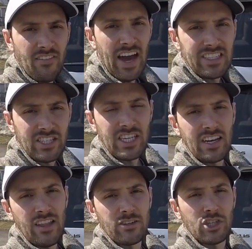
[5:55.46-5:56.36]
actually seen
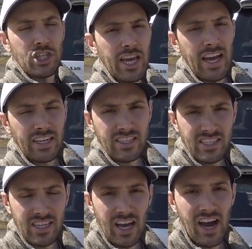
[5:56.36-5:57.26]
another
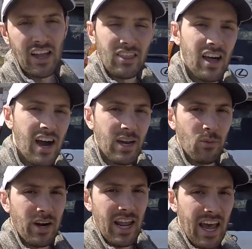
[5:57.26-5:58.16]
GX online
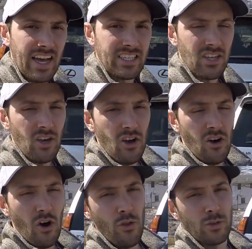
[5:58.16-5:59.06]
where it has
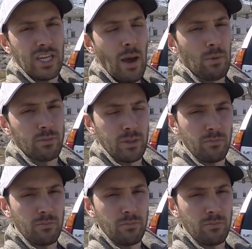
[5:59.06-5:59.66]
all those emblems in